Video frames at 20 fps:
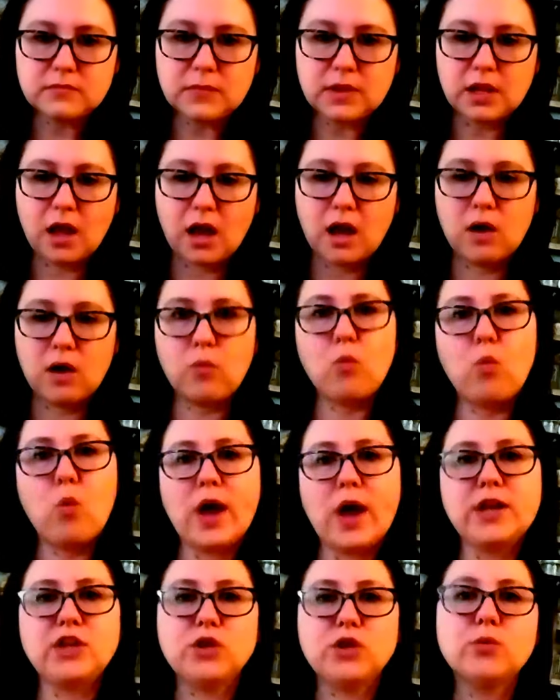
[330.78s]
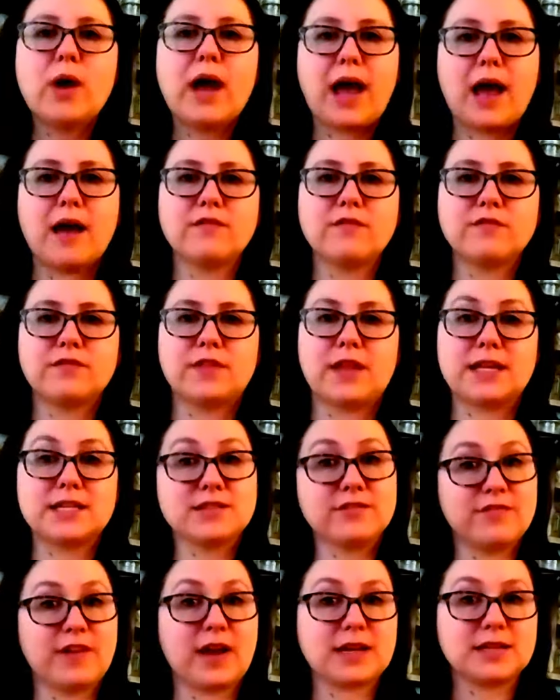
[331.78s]
what you have that is
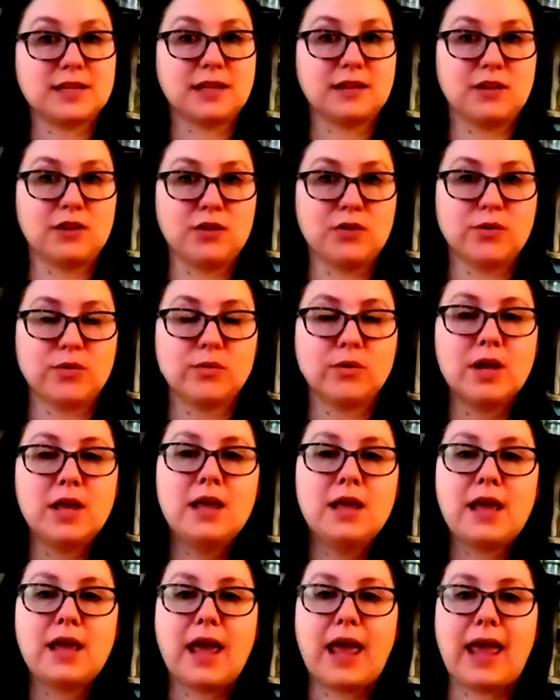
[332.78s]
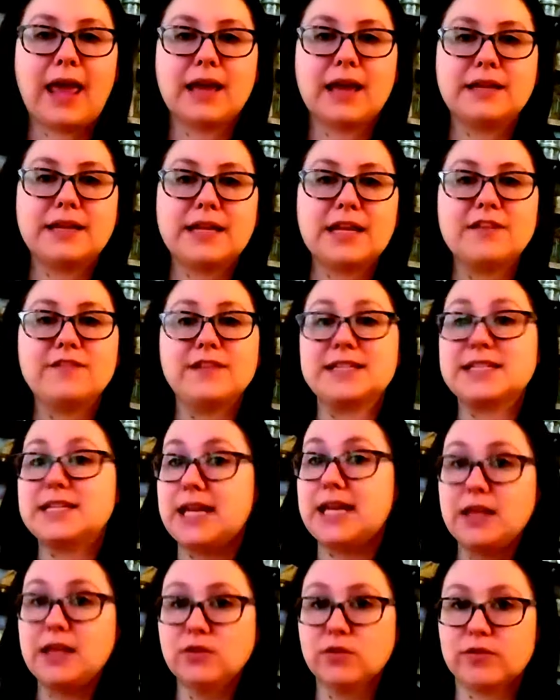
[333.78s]
affecting you. And if it's
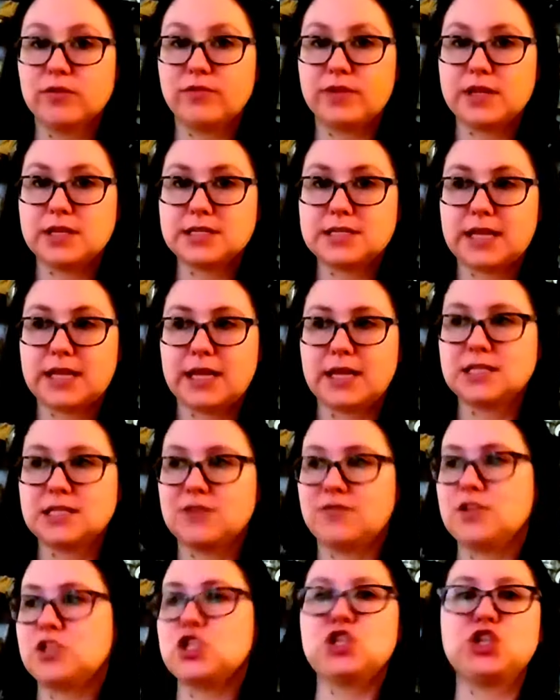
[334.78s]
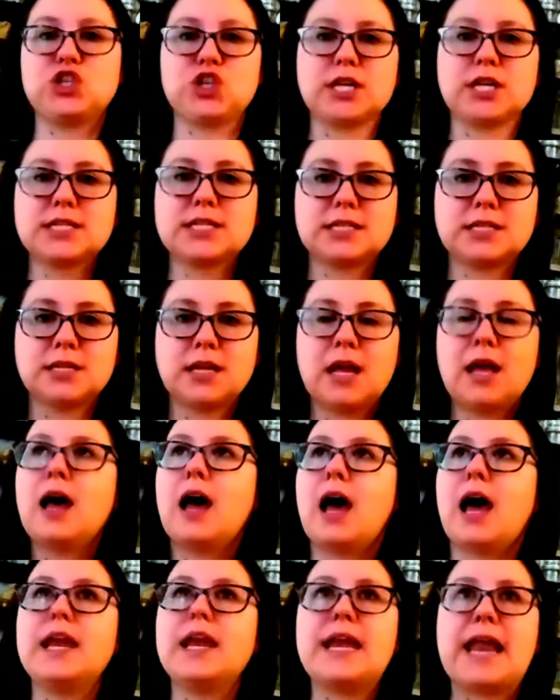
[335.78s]
neither of these things, if it's just
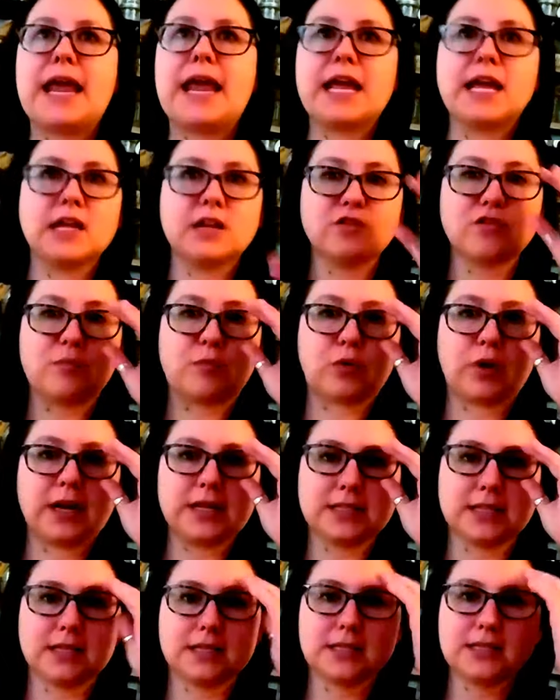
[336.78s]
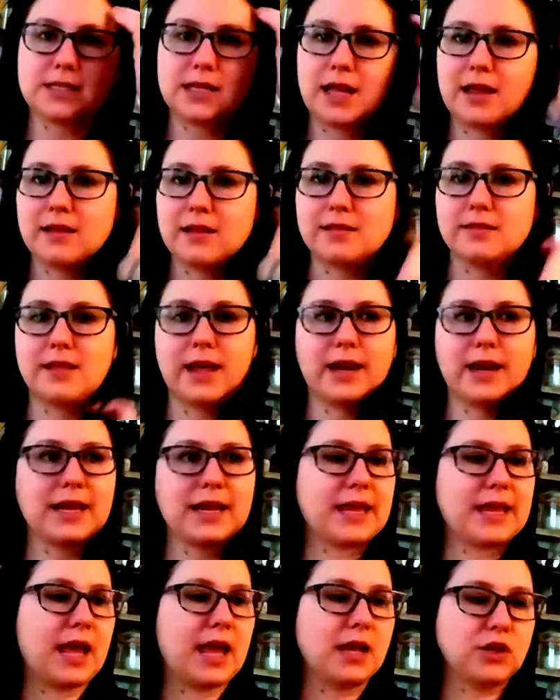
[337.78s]
a negative presence, then
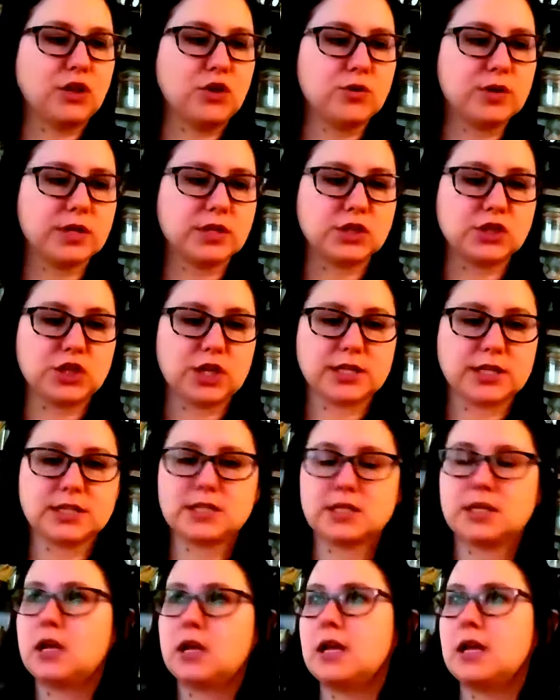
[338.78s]
again, you can just